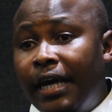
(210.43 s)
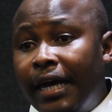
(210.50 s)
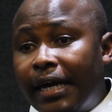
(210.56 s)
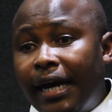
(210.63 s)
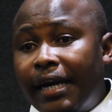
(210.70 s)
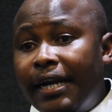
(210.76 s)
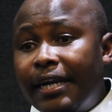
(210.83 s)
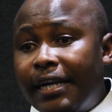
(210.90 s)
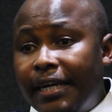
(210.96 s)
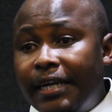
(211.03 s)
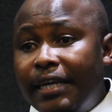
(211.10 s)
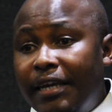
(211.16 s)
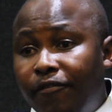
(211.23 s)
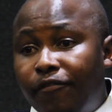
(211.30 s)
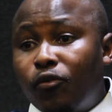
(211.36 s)

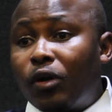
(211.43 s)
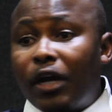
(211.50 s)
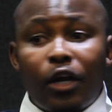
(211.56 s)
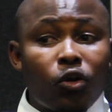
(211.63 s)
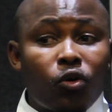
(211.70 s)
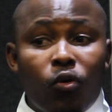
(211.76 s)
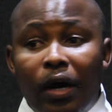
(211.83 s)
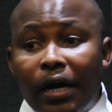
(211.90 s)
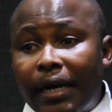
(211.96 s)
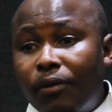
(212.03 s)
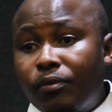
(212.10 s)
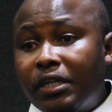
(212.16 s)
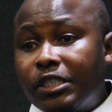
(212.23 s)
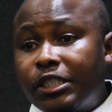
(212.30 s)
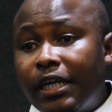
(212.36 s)
Currently, if you can go
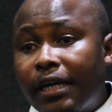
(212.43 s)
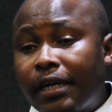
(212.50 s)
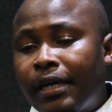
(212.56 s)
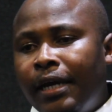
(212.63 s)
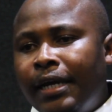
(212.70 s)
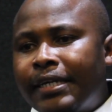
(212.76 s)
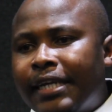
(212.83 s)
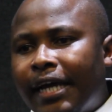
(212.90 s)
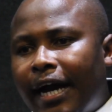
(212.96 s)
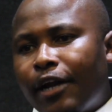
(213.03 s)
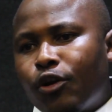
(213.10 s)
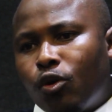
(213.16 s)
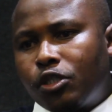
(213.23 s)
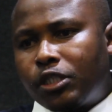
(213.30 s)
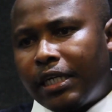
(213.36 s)
around and check, there are
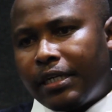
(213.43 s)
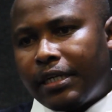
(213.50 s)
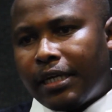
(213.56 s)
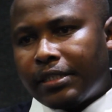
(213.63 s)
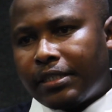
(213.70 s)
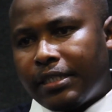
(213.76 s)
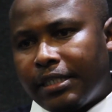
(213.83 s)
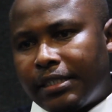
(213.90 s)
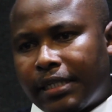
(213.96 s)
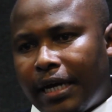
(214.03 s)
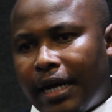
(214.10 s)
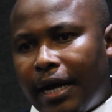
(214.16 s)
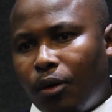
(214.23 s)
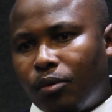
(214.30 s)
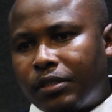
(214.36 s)
no tenders that
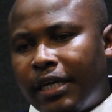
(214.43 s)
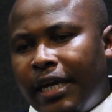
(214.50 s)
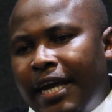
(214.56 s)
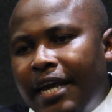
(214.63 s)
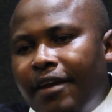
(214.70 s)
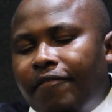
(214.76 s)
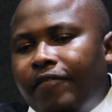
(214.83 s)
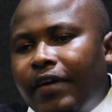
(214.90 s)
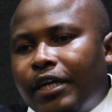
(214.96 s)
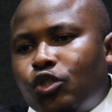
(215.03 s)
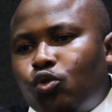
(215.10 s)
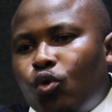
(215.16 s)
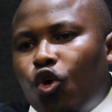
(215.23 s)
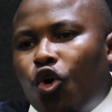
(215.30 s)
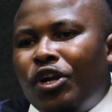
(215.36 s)
are out. In
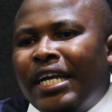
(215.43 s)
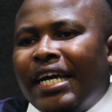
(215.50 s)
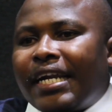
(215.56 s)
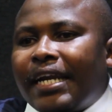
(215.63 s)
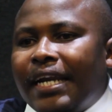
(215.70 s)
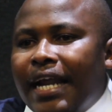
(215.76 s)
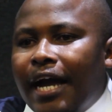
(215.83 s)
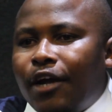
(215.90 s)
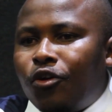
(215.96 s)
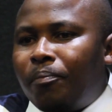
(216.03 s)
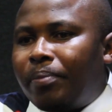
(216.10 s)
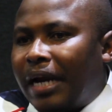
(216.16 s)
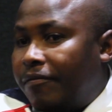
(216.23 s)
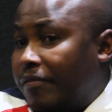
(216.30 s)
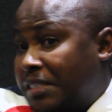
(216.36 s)
fact, we only rely on
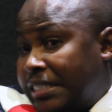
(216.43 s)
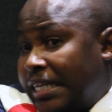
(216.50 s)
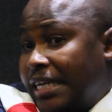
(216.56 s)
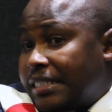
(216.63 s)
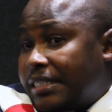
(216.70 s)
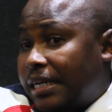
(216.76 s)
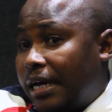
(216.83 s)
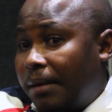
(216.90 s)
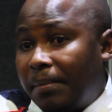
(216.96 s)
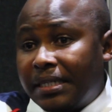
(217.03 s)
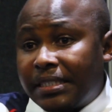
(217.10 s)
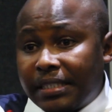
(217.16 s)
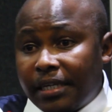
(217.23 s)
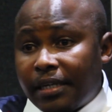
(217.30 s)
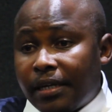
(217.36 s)
private sector, I
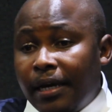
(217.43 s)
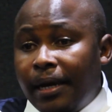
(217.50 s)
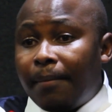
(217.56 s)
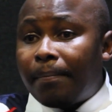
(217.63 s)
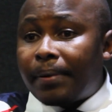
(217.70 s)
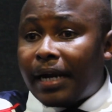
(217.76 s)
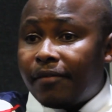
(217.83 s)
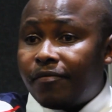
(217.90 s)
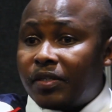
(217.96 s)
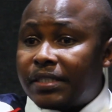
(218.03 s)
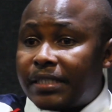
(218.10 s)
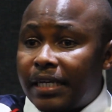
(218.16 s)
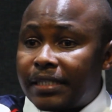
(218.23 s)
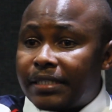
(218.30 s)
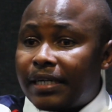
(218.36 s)
must say. Private
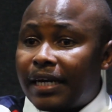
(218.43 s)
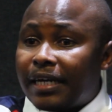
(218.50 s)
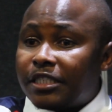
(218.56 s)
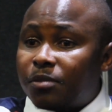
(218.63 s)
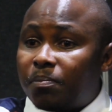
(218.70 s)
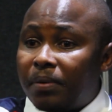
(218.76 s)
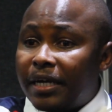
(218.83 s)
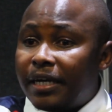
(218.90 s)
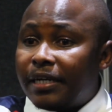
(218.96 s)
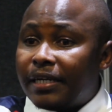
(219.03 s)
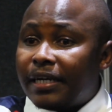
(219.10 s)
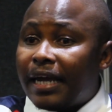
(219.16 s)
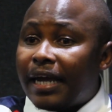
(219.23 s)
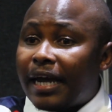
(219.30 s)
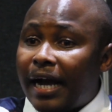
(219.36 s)
sector has
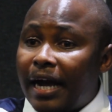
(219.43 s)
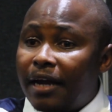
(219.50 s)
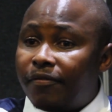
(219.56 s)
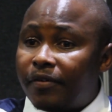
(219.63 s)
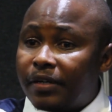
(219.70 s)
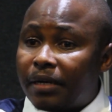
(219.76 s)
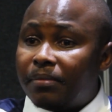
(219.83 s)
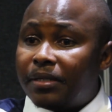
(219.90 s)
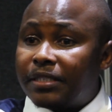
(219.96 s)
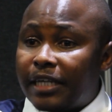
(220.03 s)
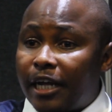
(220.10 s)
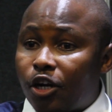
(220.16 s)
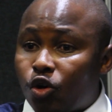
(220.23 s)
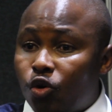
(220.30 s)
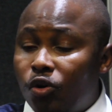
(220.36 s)
played a high
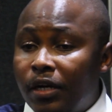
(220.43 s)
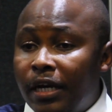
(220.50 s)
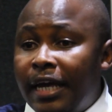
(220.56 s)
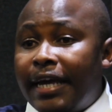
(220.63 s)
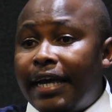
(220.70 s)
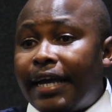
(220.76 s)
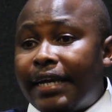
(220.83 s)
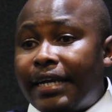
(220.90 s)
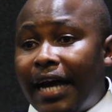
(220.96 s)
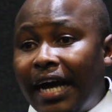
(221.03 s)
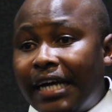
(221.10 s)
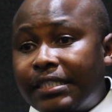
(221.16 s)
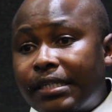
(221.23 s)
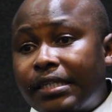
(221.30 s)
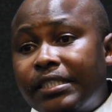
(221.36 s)
fundamental role in
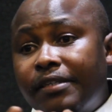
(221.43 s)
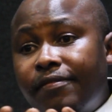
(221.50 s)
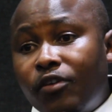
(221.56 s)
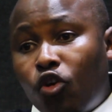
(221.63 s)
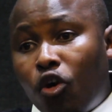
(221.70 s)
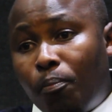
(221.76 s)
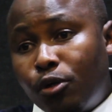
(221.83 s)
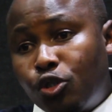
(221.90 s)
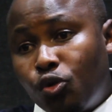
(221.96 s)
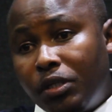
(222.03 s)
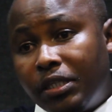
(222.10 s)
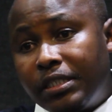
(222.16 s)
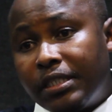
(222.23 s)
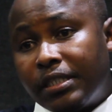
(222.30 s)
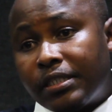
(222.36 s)
us receiving
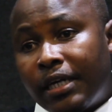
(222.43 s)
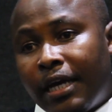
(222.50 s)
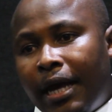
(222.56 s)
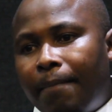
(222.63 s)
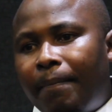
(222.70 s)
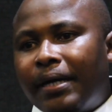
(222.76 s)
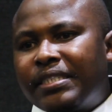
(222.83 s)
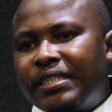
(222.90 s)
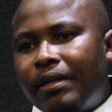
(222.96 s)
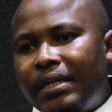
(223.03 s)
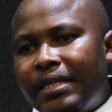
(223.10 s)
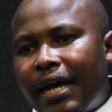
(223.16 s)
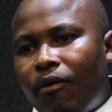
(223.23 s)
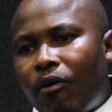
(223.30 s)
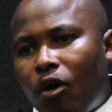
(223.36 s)
opportunities, but
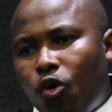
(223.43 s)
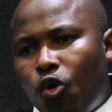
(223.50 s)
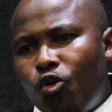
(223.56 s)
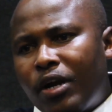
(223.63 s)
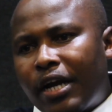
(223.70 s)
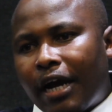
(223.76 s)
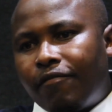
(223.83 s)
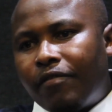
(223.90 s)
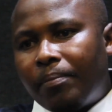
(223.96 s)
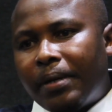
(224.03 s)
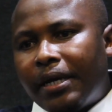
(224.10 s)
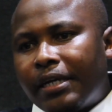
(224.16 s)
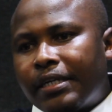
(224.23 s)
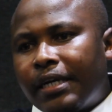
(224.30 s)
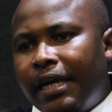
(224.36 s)
in our own
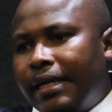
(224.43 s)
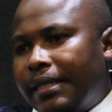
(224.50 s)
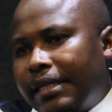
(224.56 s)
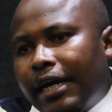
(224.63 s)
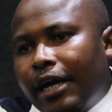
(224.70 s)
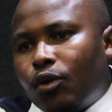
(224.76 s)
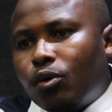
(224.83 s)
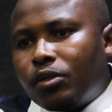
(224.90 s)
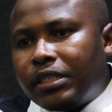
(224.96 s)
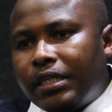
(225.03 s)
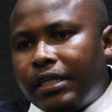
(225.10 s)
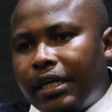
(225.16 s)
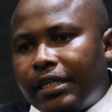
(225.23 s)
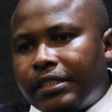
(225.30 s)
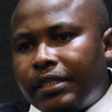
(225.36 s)
government, there are no
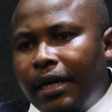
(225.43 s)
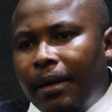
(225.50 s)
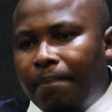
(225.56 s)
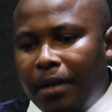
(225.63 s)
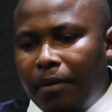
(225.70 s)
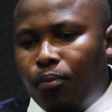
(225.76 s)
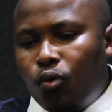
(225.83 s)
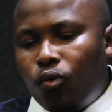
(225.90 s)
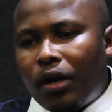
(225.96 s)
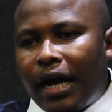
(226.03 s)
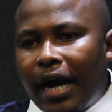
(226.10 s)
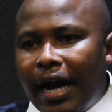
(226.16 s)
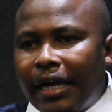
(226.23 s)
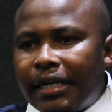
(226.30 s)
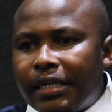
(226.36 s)
tenders. People
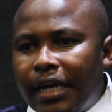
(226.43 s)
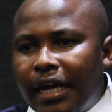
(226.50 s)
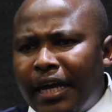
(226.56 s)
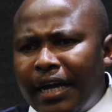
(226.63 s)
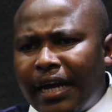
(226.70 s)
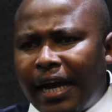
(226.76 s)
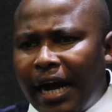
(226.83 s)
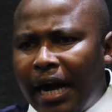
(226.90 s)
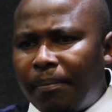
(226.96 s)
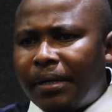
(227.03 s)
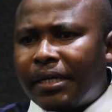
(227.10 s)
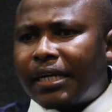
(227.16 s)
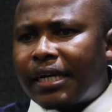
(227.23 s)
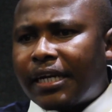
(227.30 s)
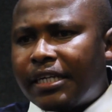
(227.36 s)
can come
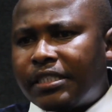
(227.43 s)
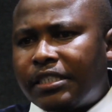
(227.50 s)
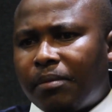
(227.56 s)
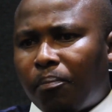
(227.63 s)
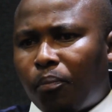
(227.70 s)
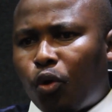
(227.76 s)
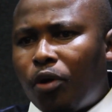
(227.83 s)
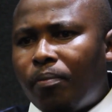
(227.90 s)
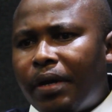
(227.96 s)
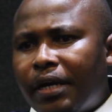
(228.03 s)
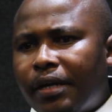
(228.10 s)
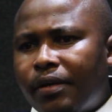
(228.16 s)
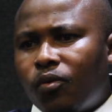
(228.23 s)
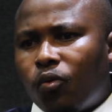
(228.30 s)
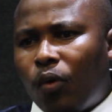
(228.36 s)
and create
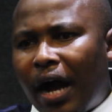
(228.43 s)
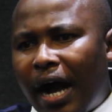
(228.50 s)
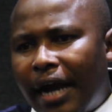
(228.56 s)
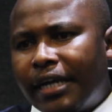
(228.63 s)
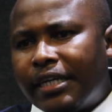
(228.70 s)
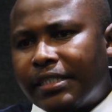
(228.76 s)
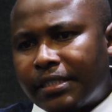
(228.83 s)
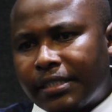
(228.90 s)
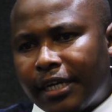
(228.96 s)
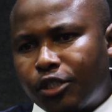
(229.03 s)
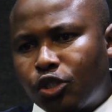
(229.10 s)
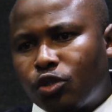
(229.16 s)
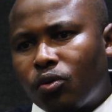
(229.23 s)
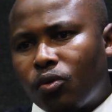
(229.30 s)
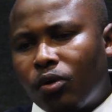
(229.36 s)
employment. Why is that
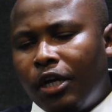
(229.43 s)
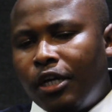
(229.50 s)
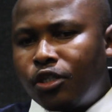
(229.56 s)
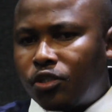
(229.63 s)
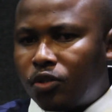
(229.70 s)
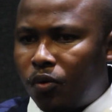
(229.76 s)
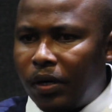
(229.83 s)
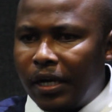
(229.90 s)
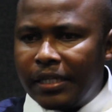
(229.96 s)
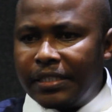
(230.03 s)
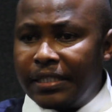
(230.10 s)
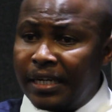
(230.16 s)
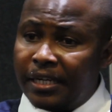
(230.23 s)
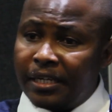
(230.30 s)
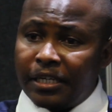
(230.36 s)
so? So we are
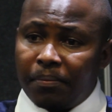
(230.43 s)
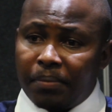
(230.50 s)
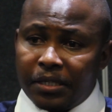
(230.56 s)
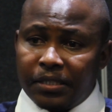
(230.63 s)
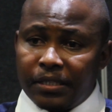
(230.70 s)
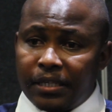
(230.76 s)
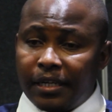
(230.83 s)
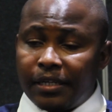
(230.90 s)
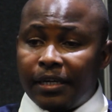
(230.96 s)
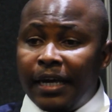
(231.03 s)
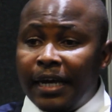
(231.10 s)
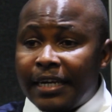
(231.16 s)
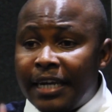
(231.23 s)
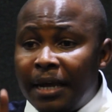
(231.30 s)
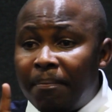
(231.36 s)
telling the president,
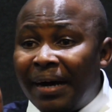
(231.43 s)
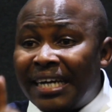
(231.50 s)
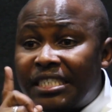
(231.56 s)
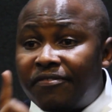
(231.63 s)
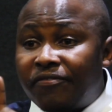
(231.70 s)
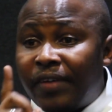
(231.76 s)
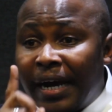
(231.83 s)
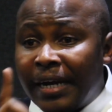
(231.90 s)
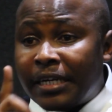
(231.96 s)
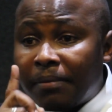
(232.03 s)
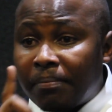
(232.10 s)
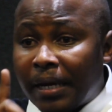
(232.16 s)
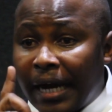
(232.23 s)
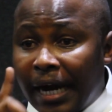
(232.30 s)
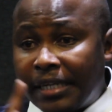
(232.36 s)
they must find a
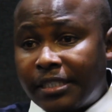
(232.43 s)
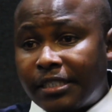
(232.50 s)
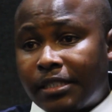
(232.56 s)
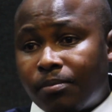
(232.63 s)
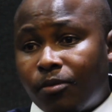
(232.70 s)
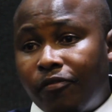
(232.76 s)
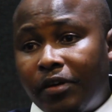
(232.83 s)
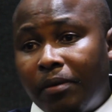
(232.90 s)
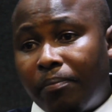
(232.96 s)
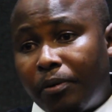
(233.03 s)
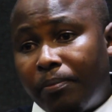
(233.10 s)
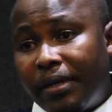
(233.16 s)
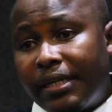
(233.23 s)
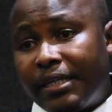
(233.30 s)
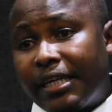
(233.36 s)
mechanism of
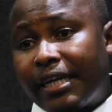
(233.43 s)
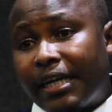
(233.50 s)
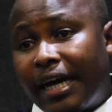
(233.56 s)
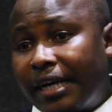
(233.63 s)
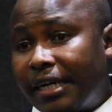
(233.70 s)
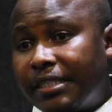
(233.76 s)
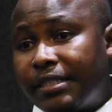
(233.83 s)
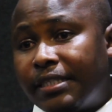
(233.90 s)
implementing RET.